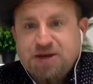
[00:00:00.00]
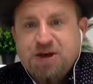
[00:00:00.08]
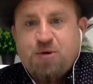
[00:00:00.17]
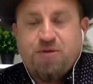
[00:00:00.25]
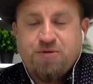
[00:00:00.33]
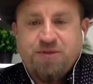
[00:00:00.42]

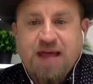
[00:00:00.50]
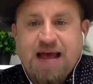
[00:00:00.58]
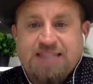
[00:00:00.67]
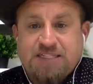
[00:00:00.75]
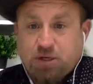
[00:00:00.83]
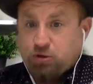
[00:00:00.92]
whether
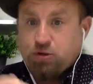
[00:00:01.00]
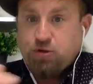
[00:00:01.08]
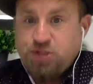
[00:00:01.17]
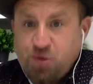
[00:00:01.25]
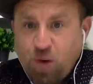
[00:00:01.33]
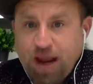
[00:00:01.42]
that's
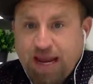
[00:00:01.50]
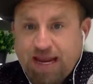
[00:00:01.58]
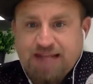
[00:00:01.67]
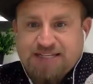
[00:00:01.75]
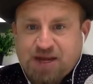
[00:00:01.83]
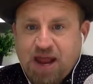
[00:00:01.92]
losing weight. It's
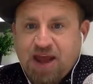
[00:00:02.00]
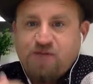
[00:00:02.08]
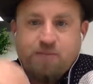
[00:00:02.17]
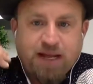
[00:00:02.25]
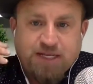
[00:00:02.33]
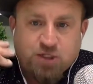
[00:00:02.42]
like
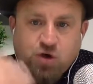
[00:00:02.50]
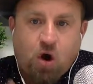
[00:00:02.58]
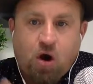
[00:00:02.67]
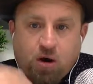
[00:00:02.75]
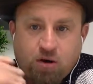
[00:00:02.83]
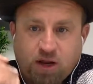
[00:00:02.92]
everybody's
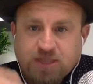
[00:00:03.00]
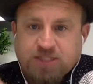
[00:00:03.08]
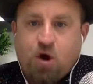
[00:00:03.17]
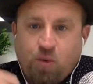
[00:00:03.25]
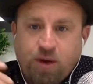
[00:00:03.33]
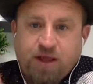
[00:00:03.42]
gone is
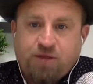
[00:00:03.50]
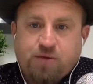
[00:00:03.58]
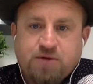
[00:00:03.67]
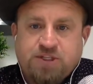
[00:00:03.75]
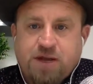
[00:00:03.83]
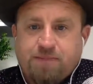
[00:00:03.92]
going through
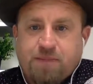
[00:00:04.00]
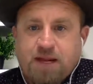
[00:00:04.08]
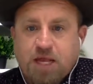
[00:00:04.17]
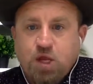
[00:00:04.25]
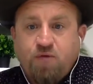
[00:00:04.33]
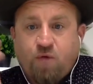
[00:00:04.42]
something
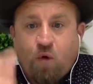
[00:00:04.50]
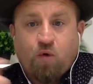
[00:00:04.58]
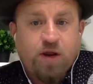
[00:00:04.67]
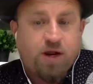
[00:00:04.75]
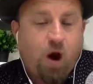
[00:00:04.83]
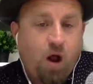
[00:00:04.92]
that you've already
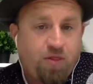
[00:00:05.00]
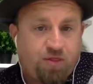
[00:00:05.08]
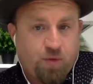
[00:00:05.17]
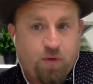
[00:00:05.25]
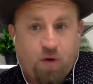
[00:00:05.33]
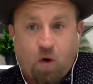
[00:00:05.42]
gone
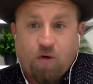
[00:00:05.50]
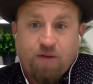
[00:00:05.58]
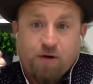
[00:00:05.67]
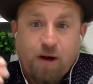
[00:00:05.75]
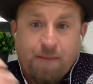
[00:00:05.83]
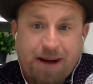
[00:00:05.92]
through or they're
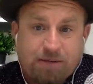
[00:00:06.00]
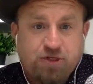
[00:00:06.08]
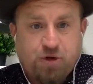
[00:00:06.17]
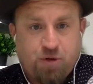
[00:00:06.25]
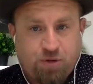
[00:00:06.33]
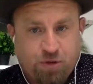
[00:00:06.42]
about to
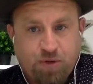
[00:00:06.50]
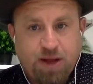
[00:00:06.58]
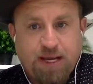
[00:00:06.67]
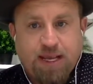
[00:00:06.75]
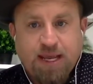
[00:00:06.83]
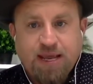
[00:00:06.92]
go through it.
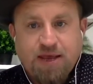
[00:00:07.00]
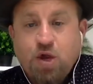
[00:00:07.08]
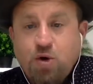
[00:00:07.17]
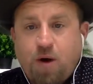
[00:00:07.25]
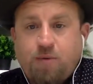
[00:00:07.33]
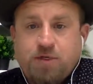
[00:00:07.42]
You
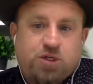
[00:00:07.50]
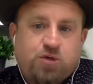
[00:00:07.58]
owe it to the